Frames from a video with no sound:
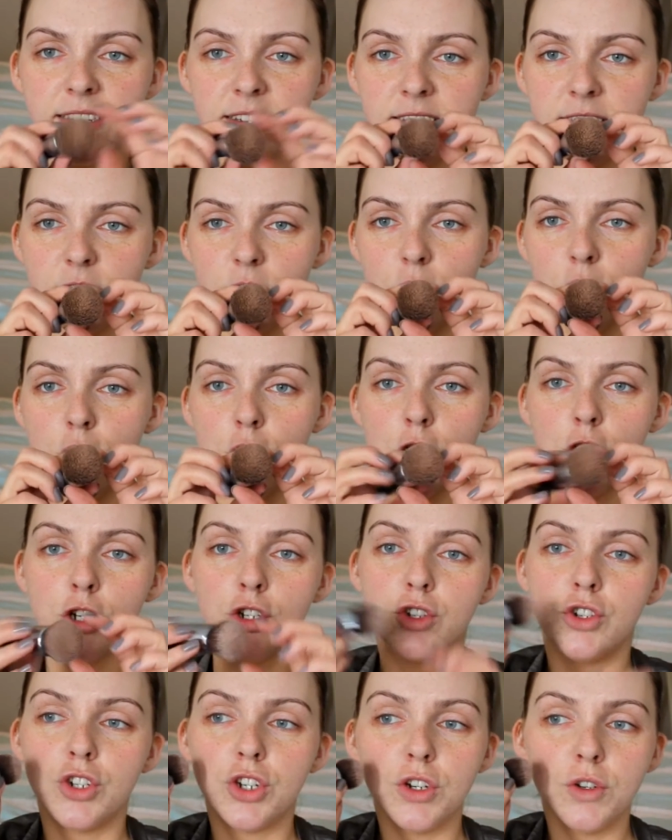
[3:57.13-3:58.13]
It's not
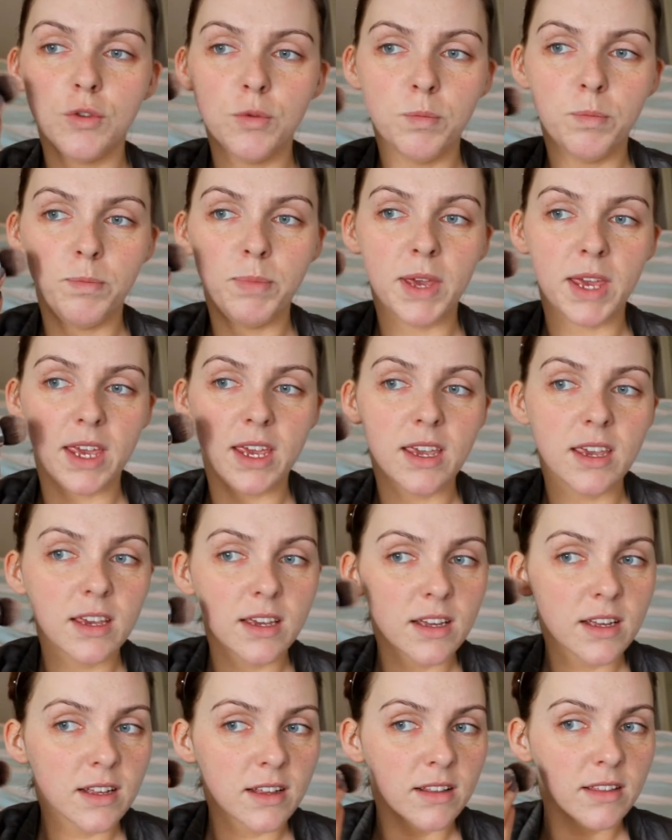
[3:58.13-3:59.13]
too big
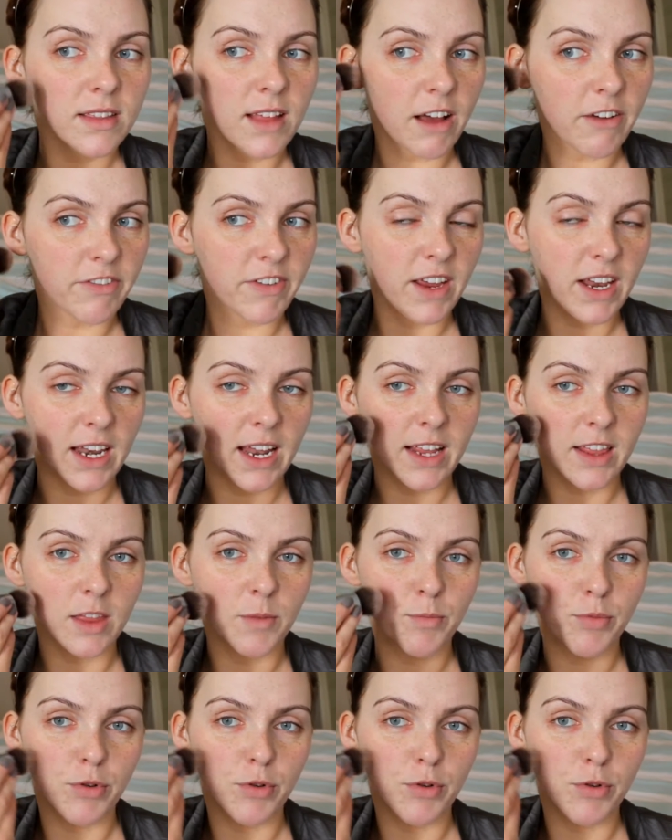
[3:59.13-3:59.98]
that I feel like the